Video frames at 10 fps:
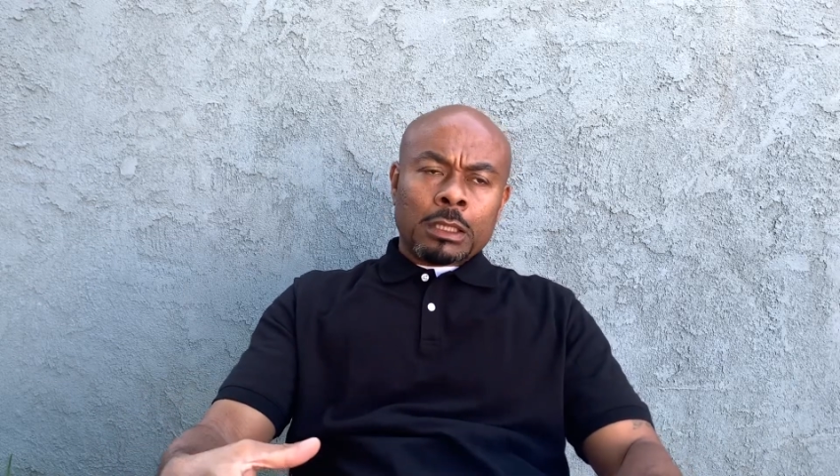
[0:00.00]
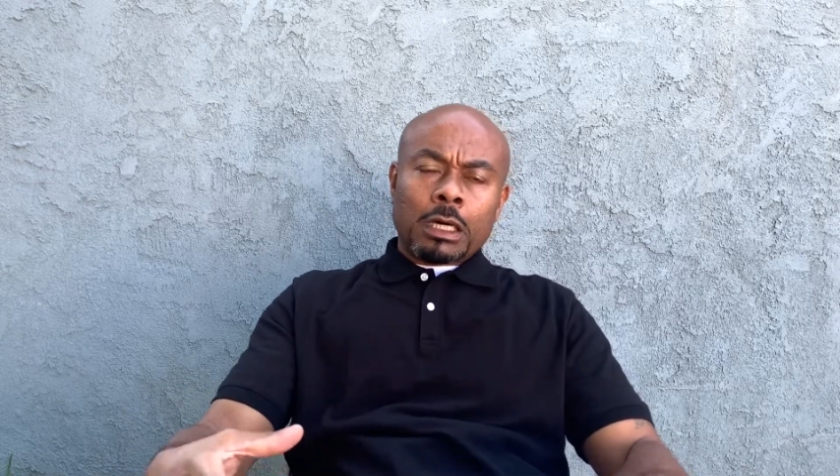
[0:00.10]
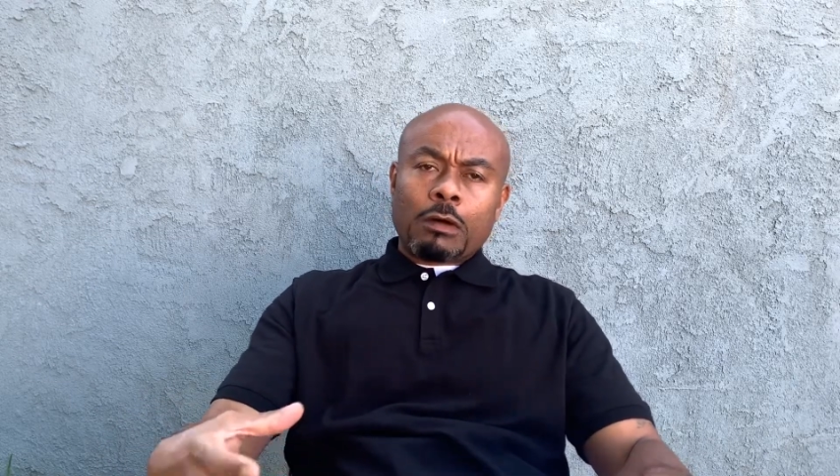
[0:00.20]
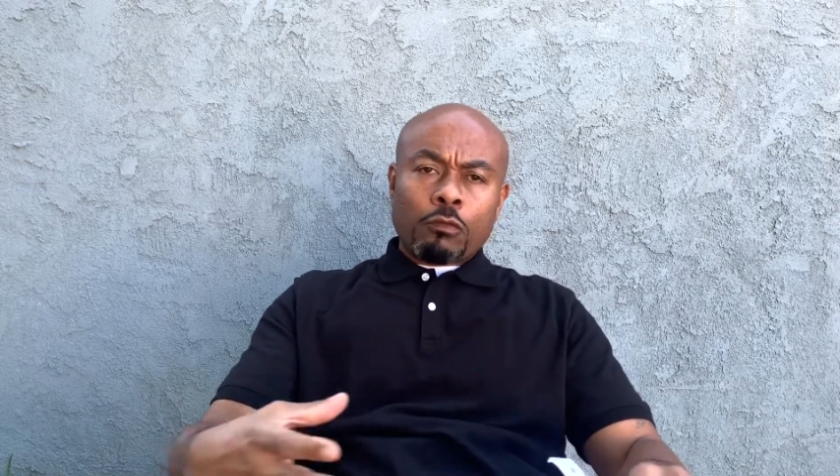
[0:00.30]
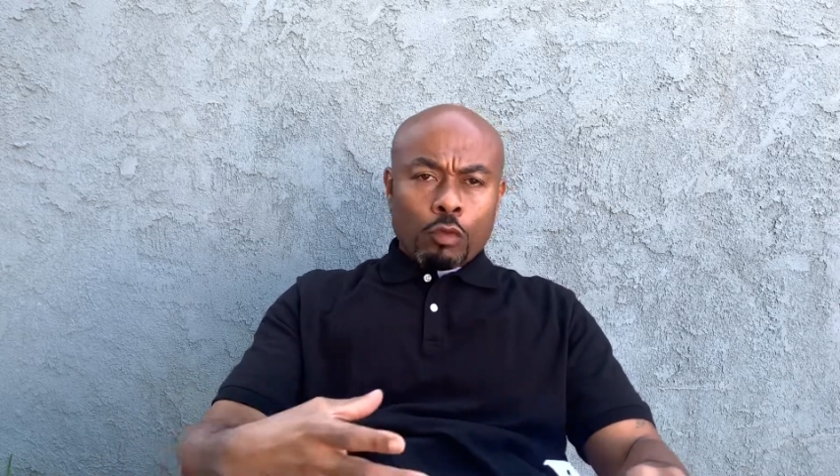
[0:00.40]

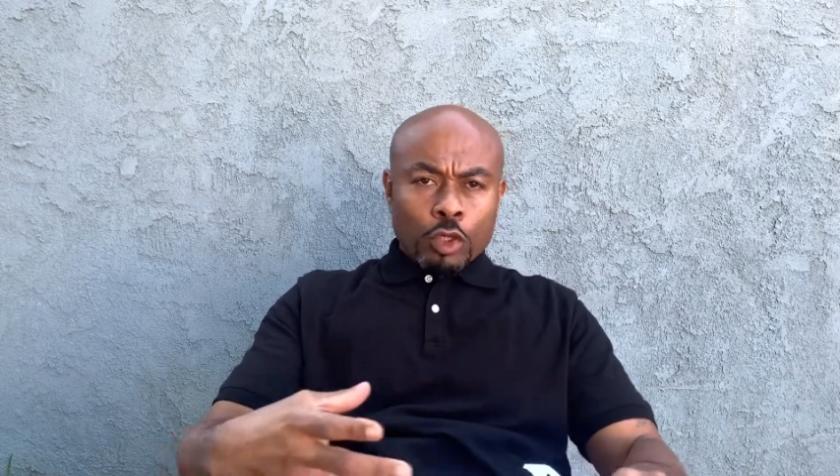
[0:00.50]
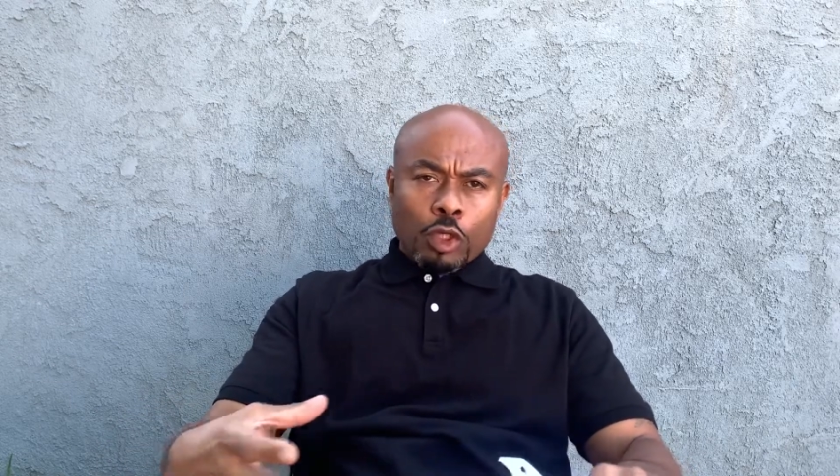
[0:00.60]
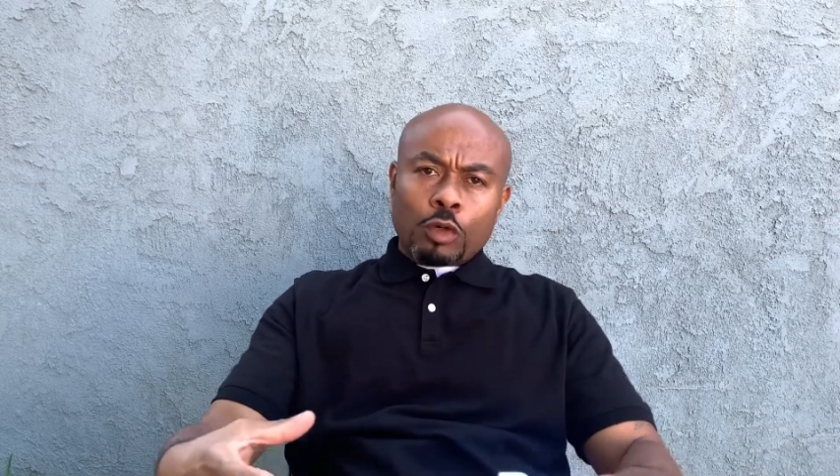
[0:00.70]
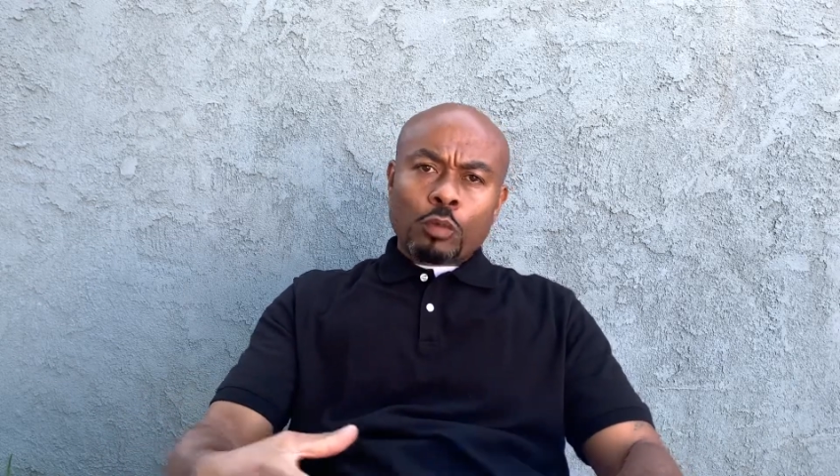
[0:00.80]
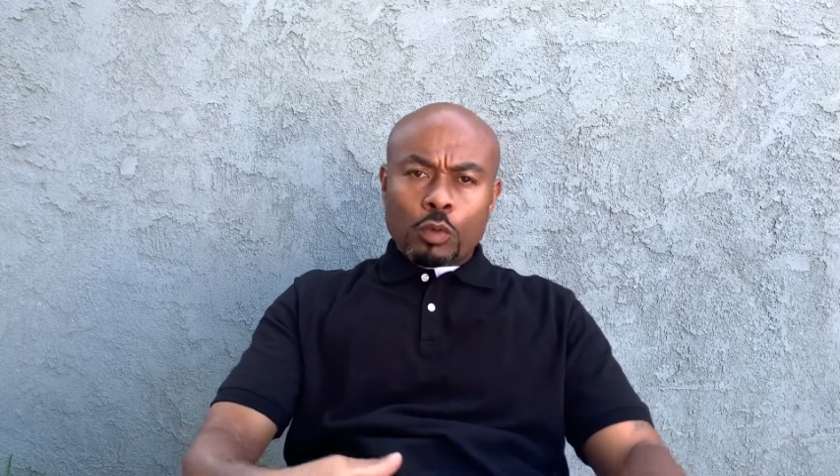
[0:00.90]
of
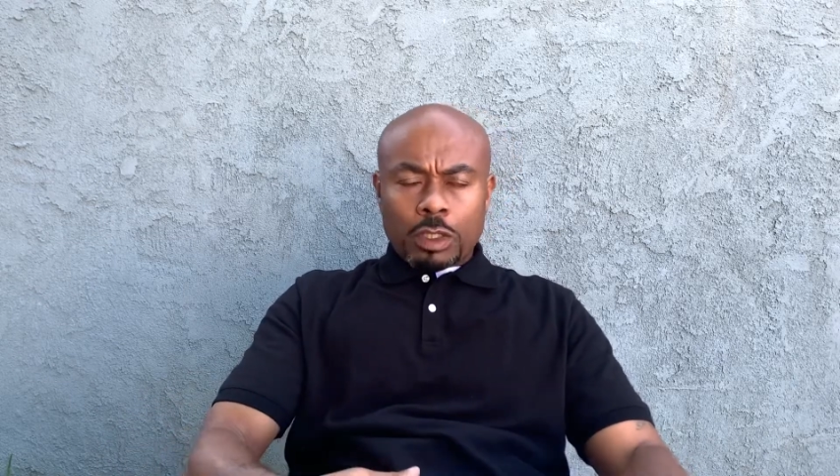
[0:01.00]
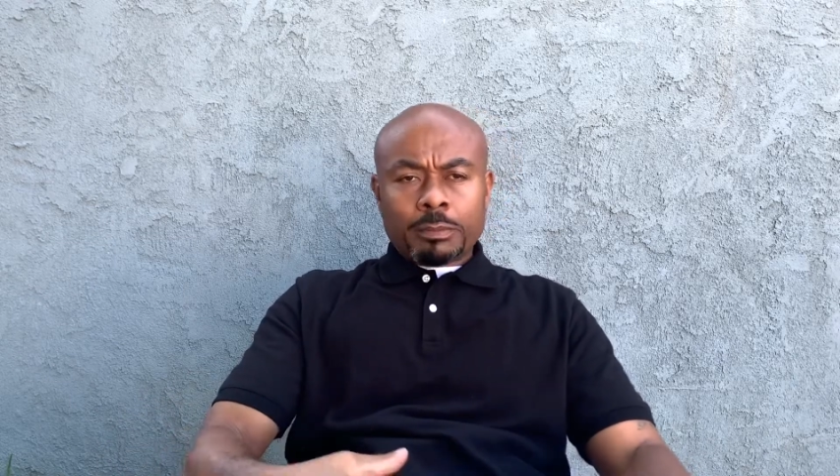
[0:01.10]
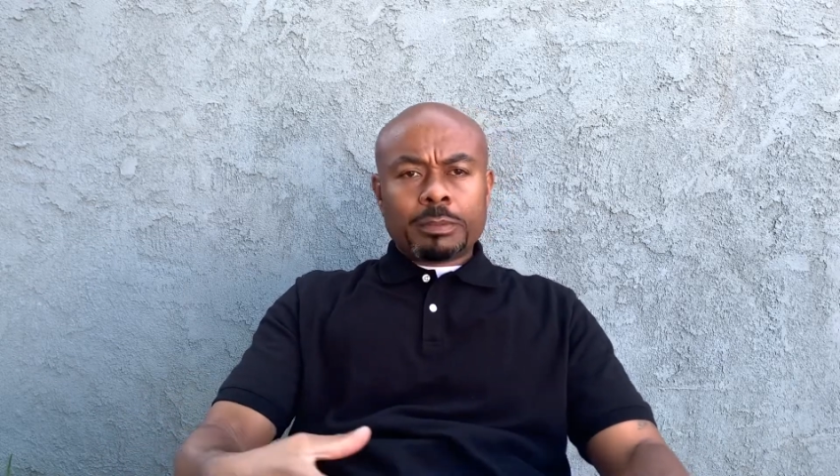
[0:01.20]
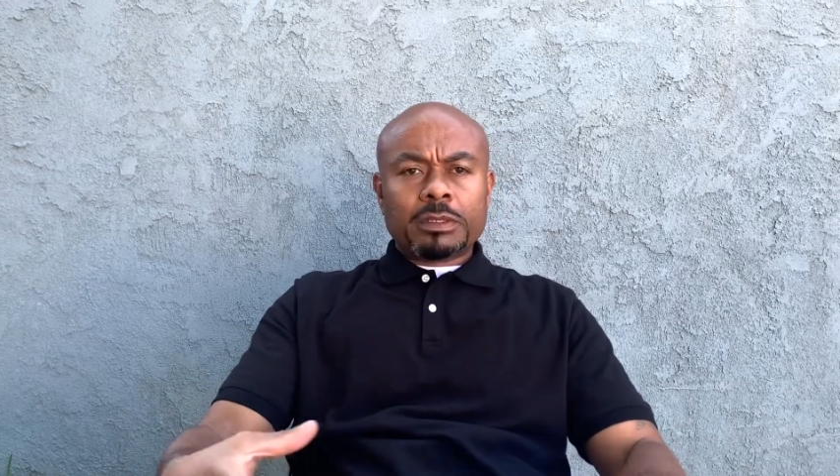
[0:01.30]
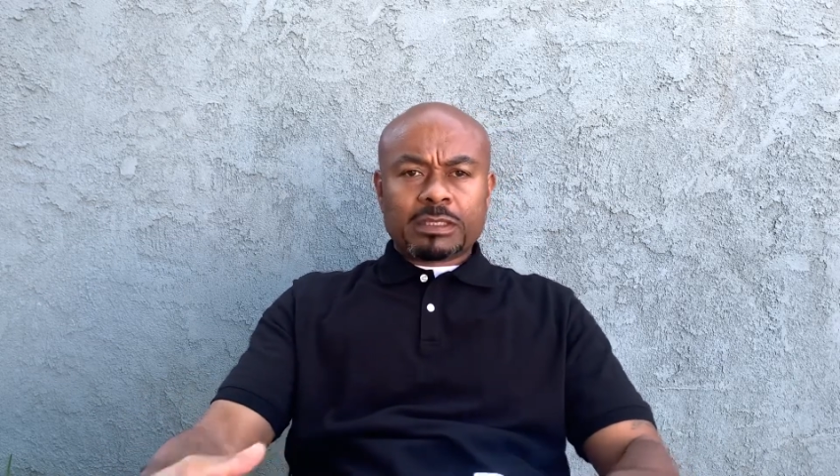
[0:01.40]

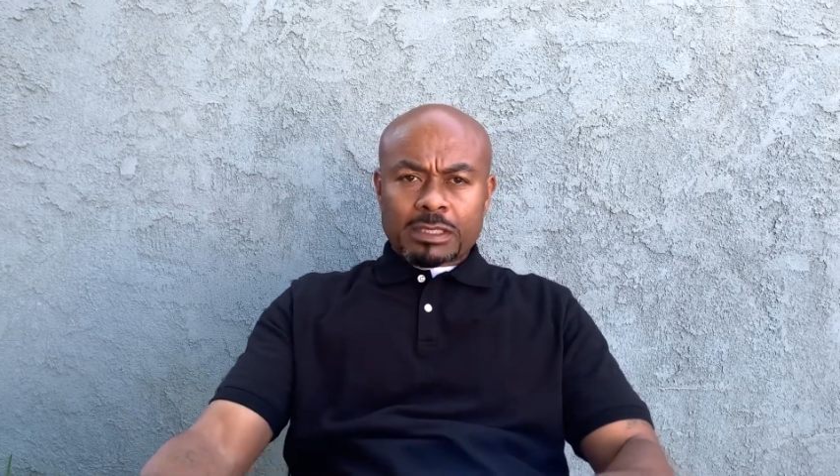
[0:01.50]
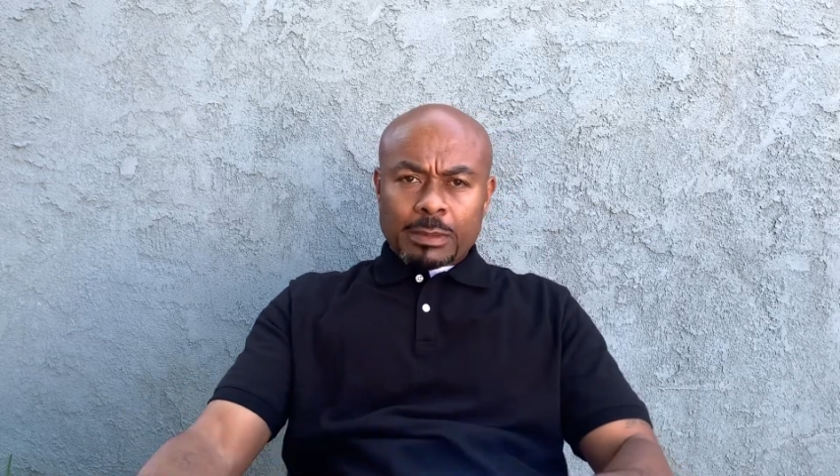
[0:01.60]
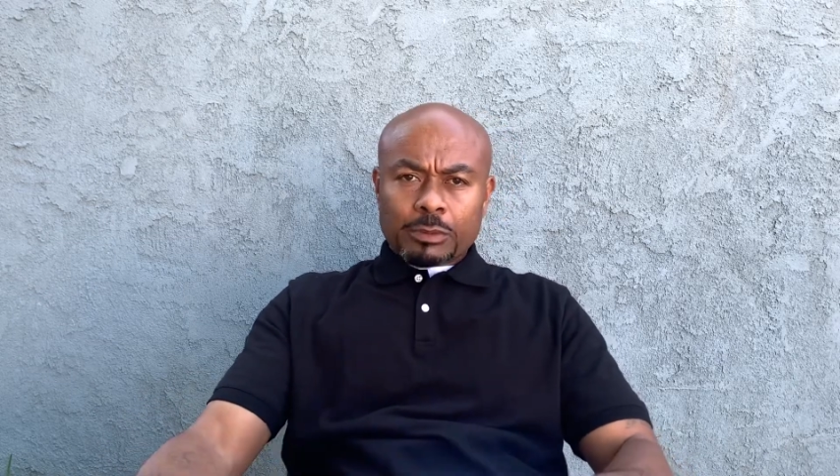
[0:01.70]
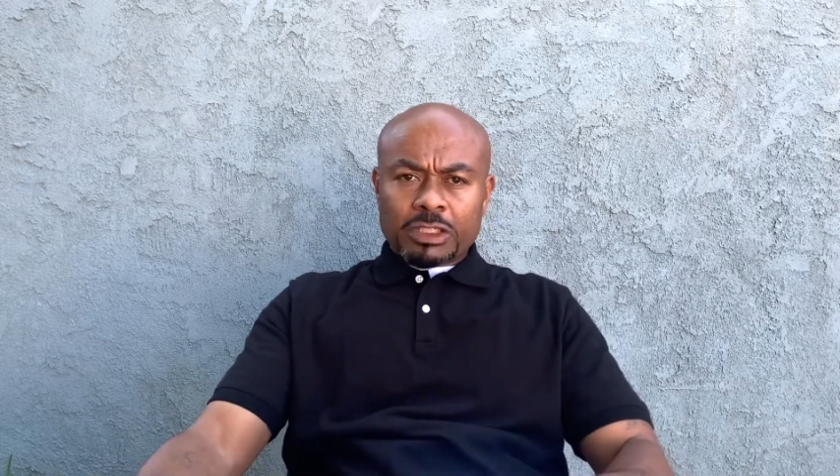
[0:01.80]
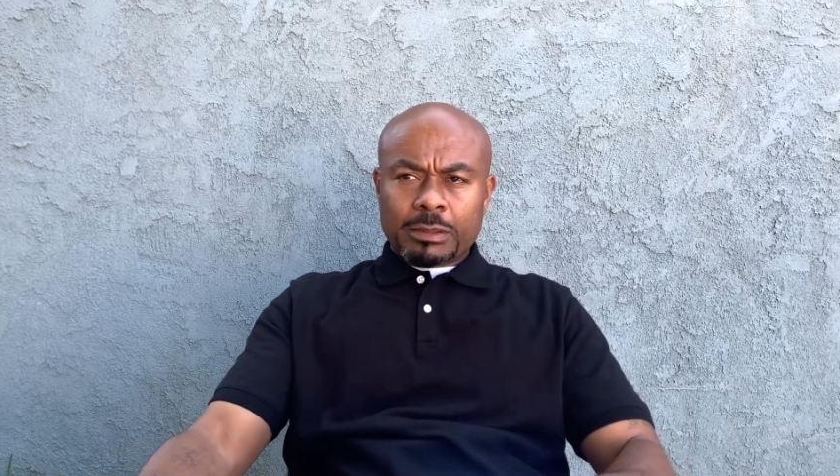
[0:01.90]
one-on-one
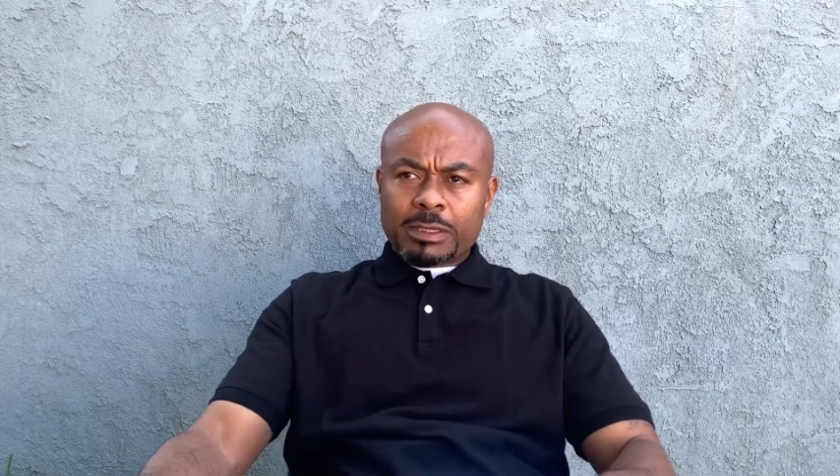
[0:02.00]
discipleship,